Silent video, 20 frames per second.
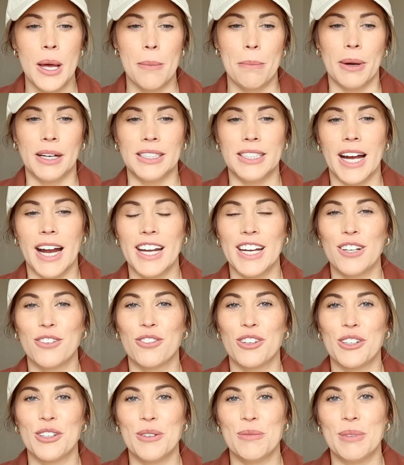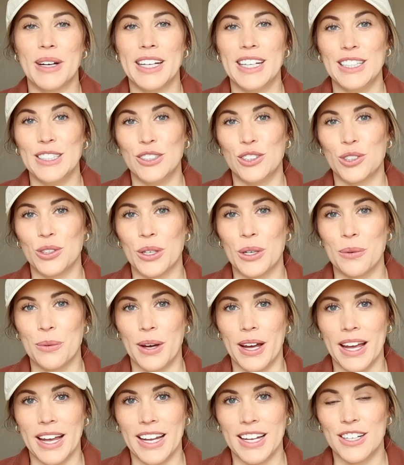my dining room, my
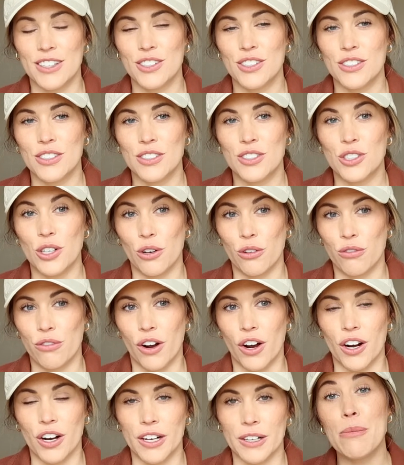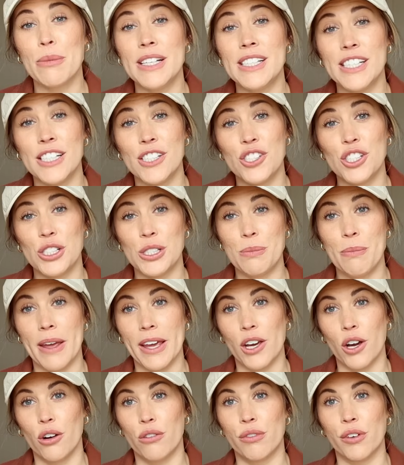entryway so far. And we did just
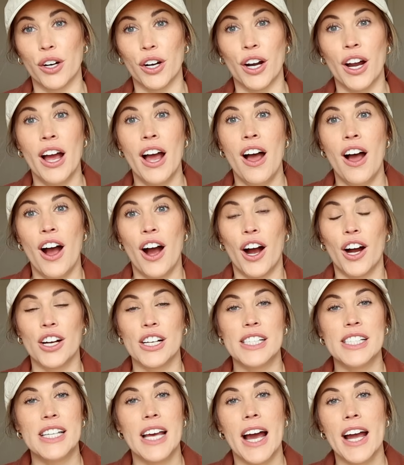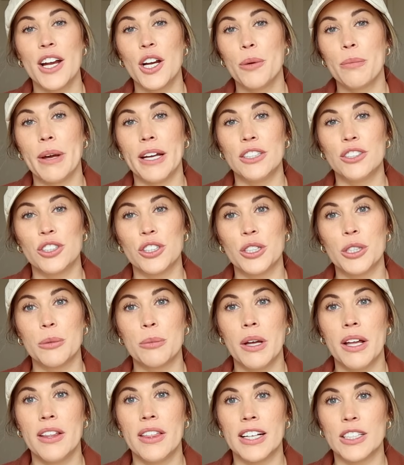make over our entire
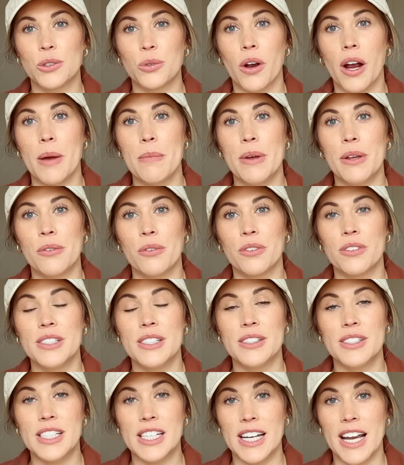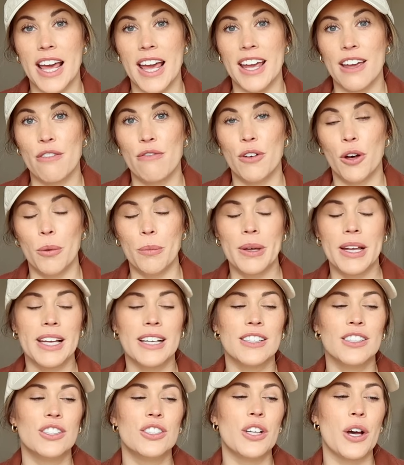bedroom. That's where I'm in today
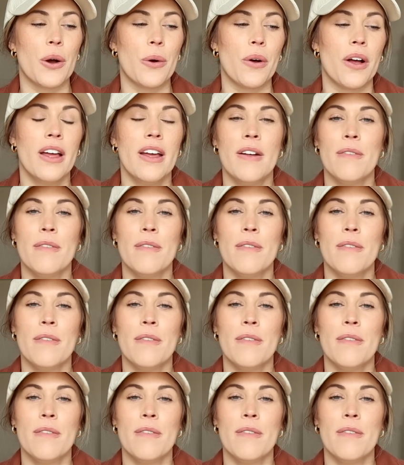filming. So